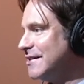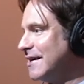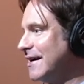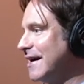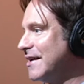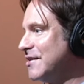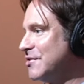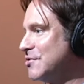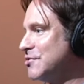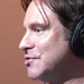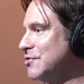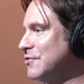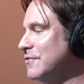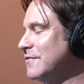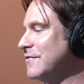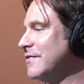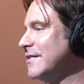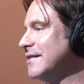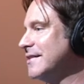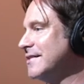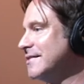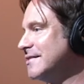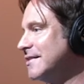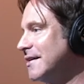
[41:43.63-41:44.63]
and kind of serve
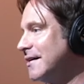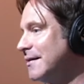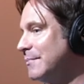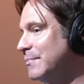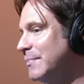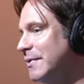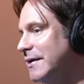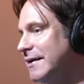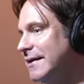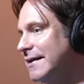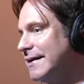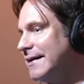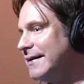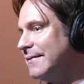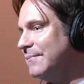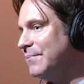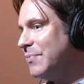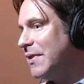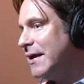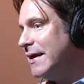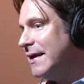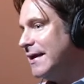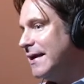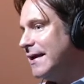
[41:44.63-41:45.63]
things up. But um,
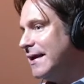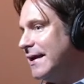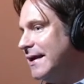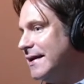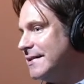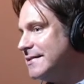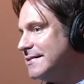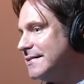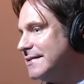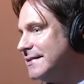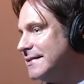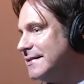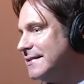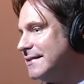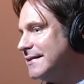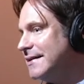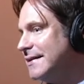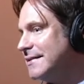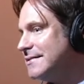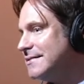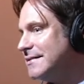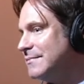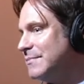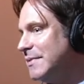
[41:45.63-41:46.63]
it's a
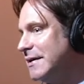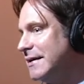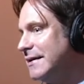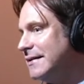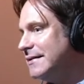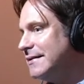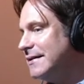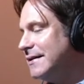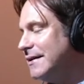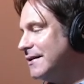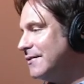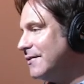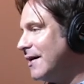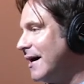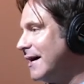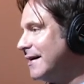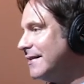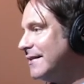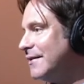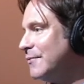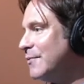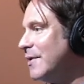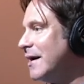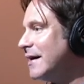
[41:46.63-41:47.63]
it's a big, you know,
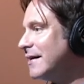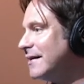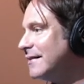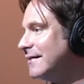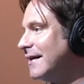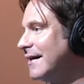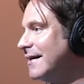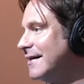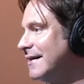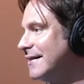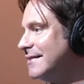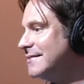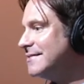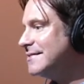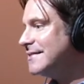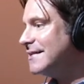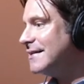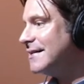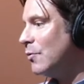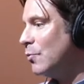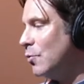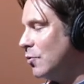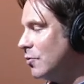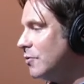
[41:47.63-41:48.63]
highly recognized
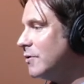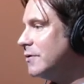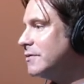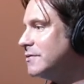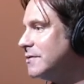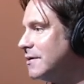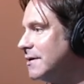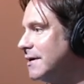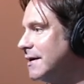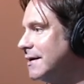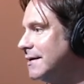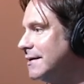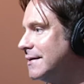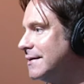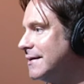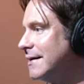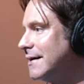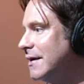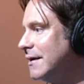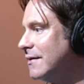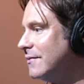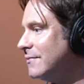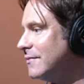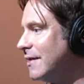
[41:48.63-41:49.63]
award, and
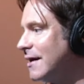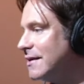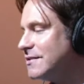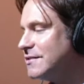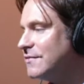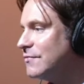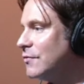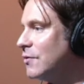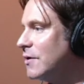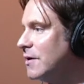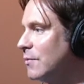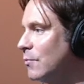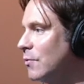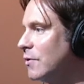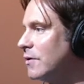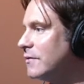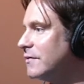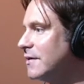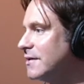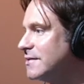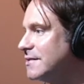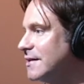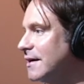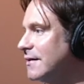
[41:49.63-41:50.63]
you know, lots of great
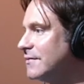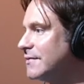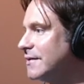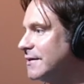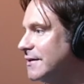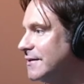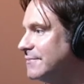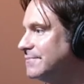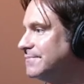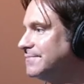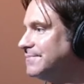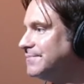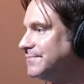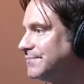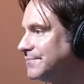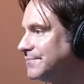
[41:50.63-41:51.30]
work that's out there.